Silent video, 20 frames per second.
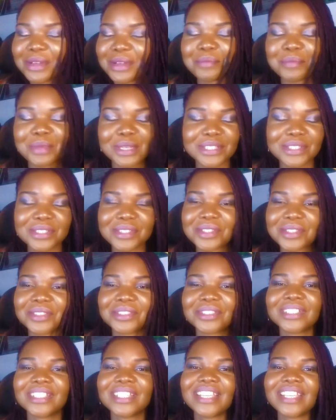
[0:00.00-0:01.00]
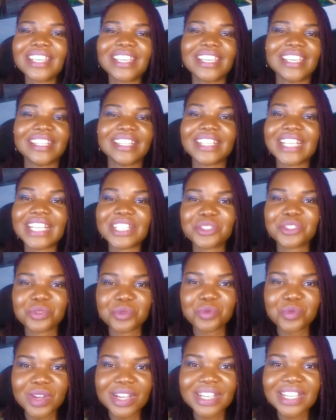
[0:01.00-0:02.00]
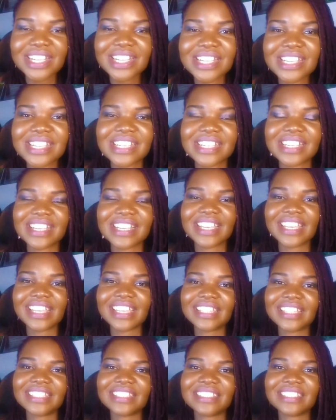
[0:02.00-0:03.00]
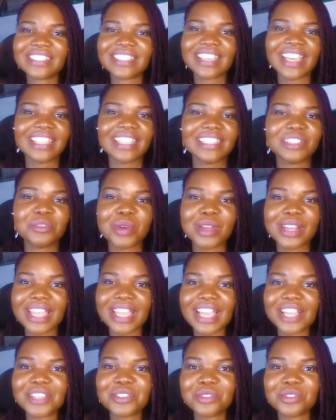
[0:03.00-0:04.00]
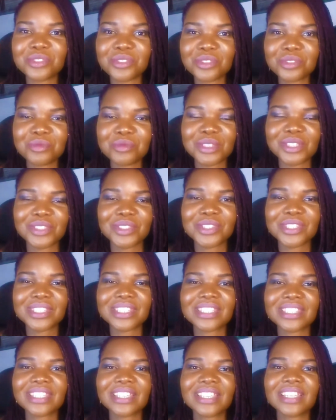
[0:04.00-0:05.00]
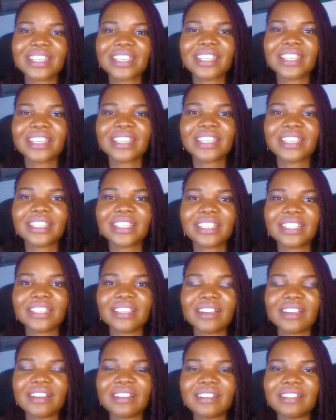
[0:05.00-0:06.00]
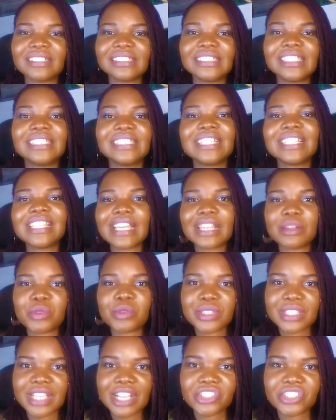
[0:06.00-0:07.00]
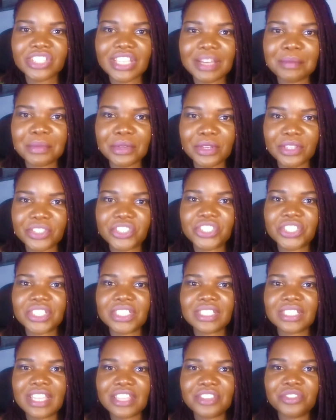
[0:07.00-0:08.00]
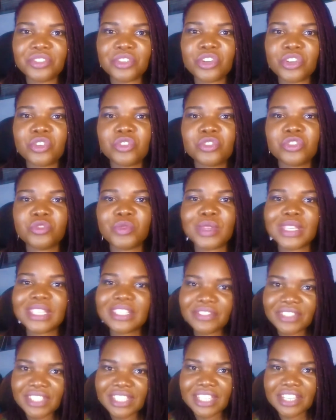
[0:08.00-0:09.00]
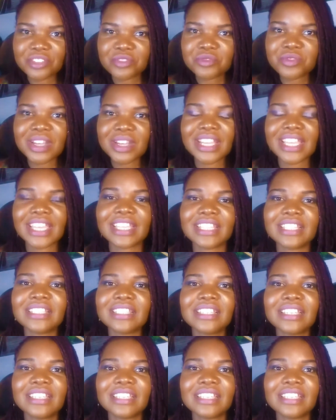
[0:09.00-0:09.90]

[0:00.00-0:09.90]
pencil, and got to work. And I did what I had to do because the deadline was actually approaching, and we lived in Arua, and